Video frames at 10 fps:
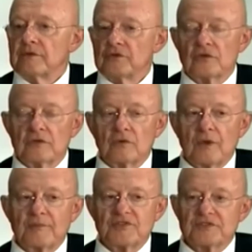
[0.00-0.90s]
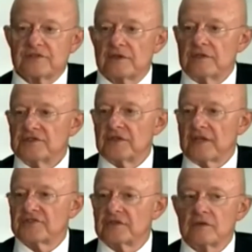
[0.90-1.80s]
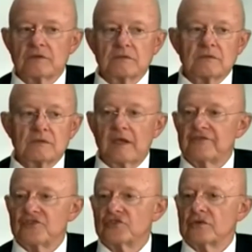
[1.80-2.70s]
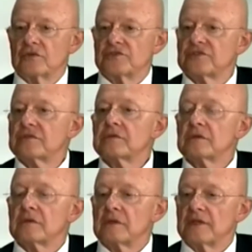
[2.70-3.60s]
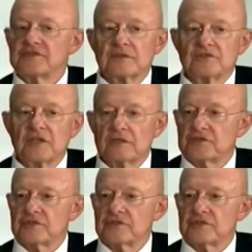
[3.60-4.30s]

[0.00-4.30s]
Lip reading: their nuclear weapons, that's their life insurance. That's their ticket to